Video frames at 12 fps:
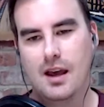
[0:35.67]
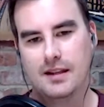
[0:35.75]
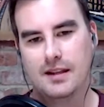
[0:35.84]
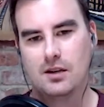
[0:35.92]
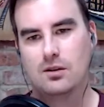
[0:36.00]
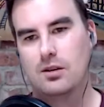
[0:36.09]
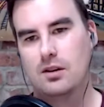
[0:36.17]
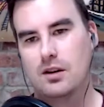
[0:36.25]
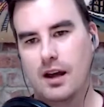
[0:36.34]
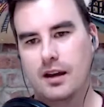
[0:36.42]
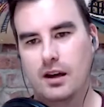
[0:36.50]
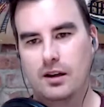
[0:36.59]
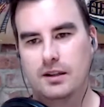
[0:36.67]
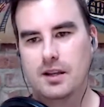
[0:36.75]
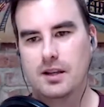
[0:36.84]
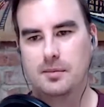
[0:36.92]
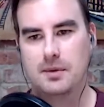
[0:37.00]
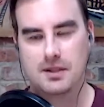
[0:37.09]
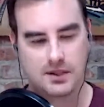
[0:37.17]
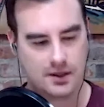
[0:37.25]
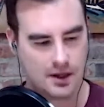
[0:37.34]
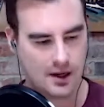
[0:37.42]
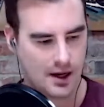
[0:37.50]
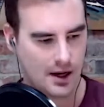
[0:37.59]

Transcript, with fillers: that's how Karan and I got hooked up because